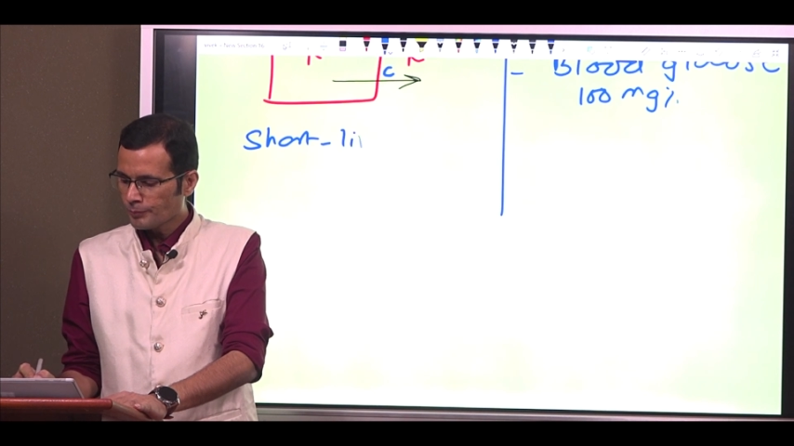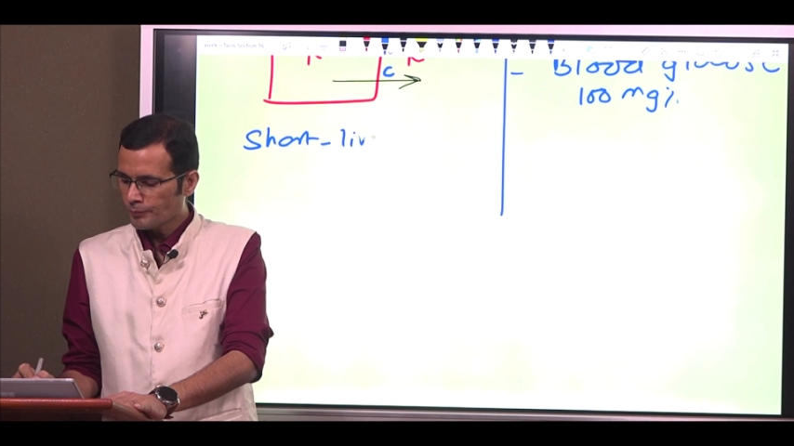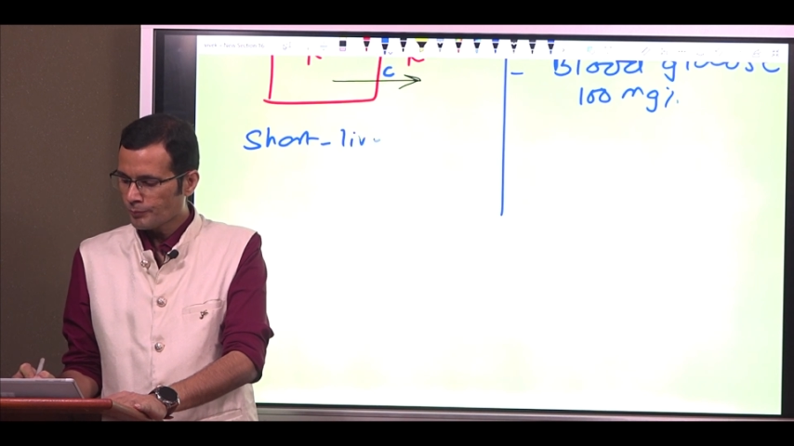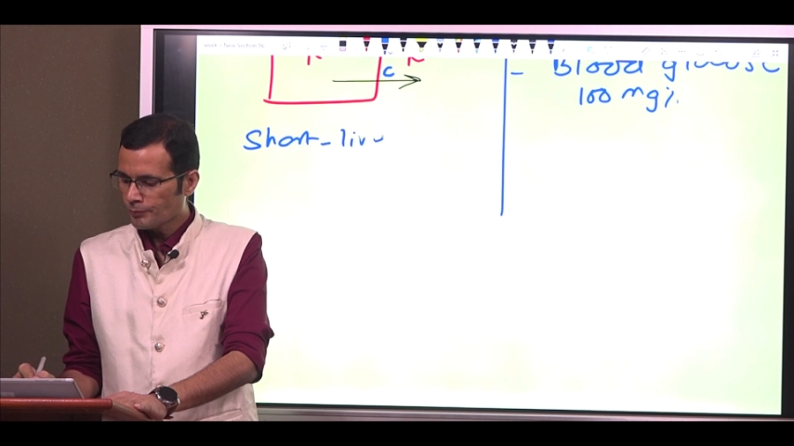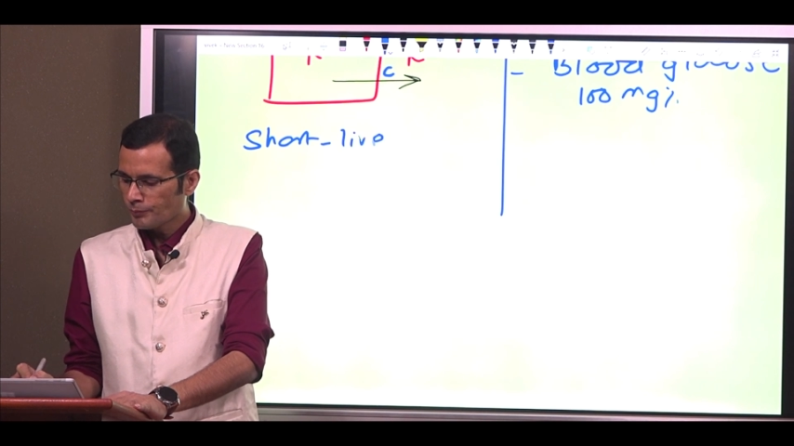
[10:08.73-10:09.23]

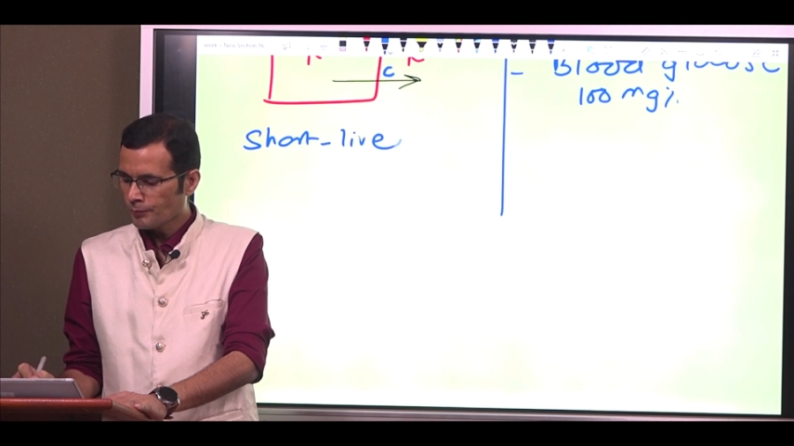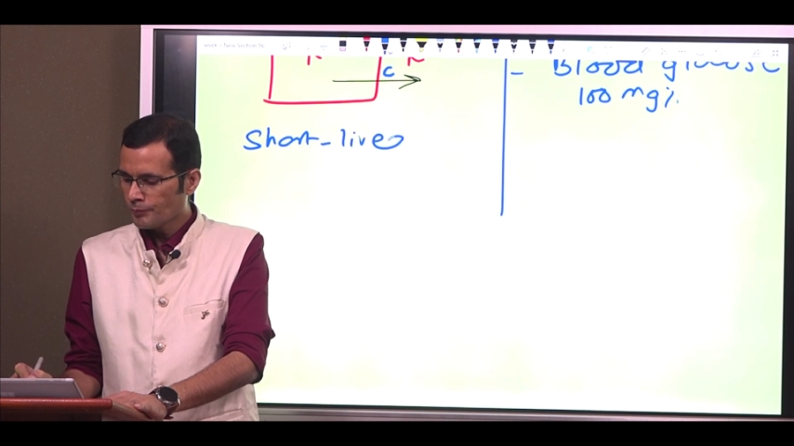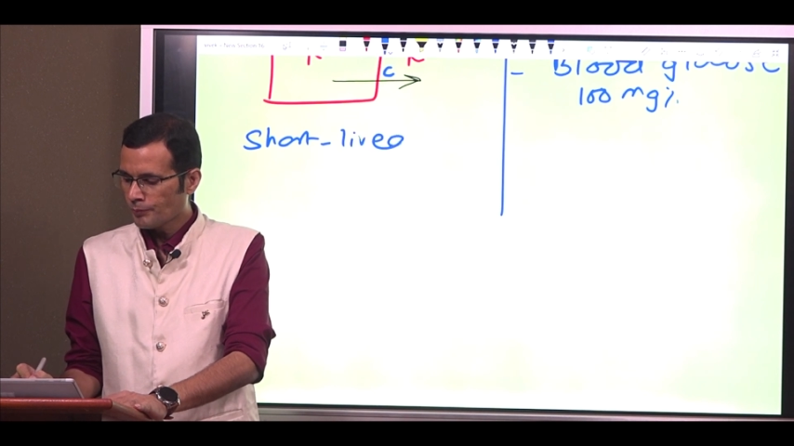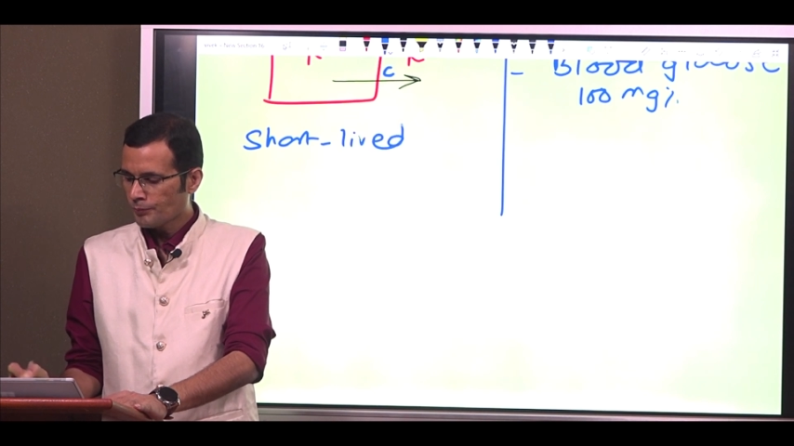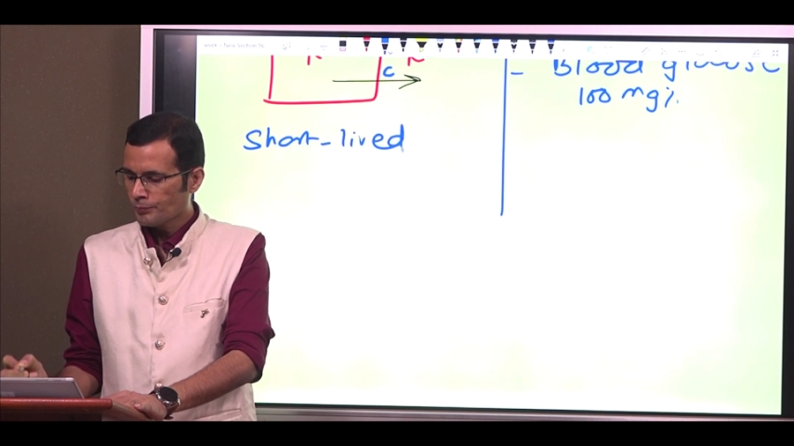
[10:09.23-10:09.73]

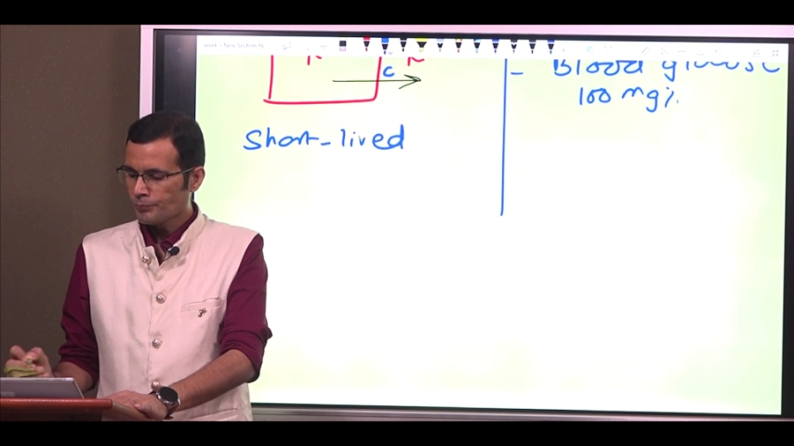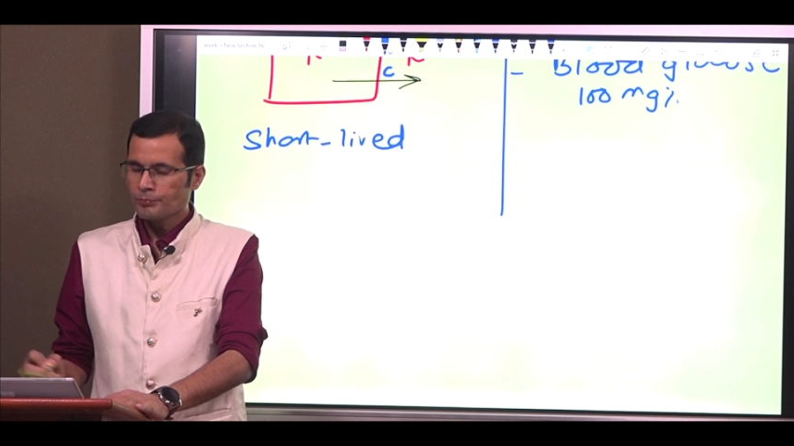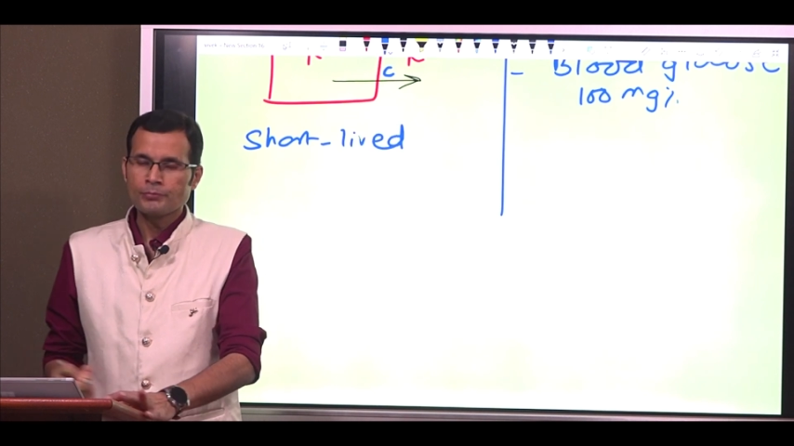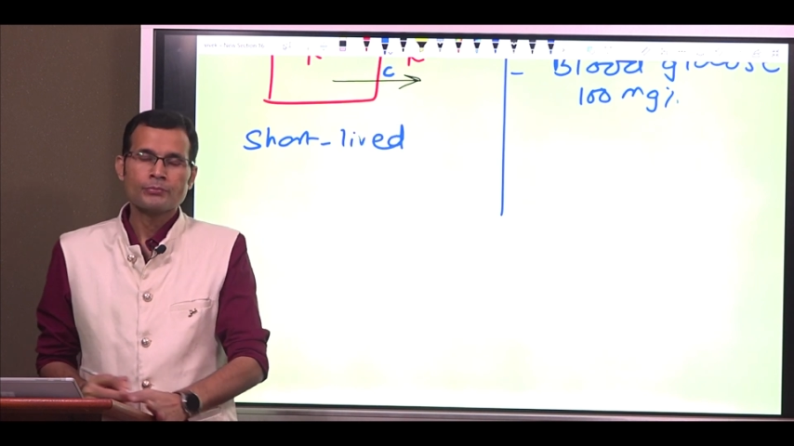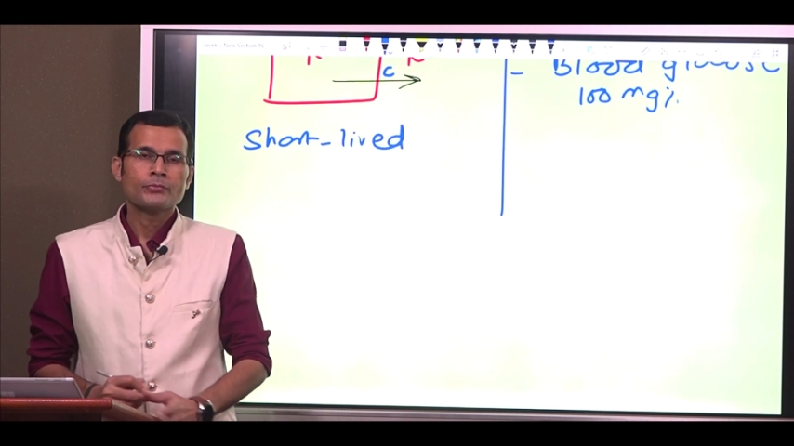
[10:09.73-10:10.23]

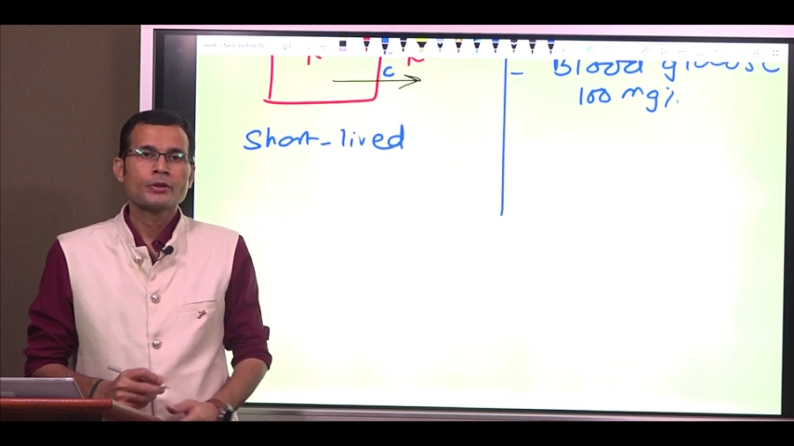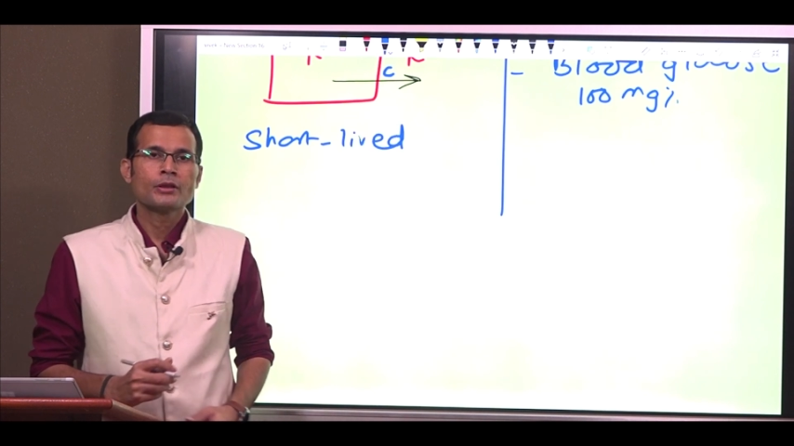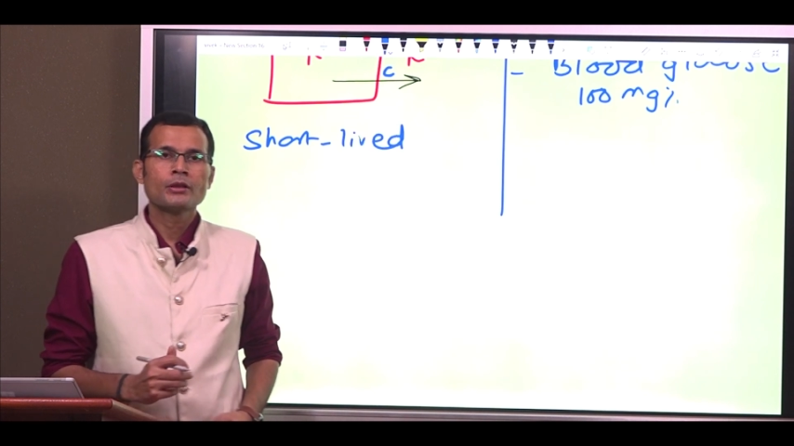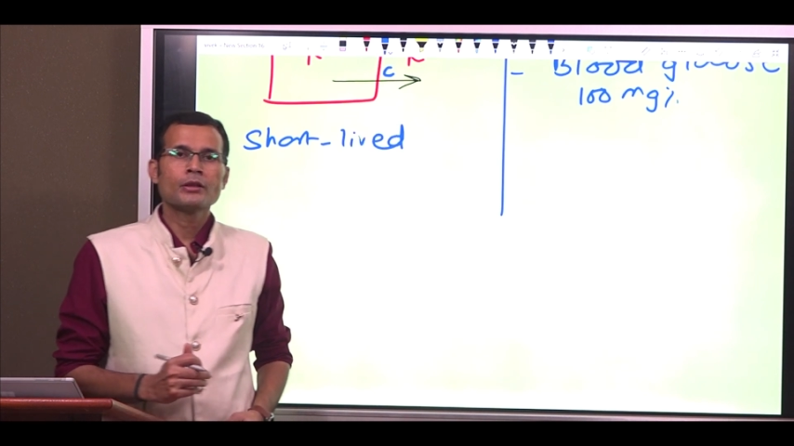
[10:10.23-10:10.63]
Nobody speaks.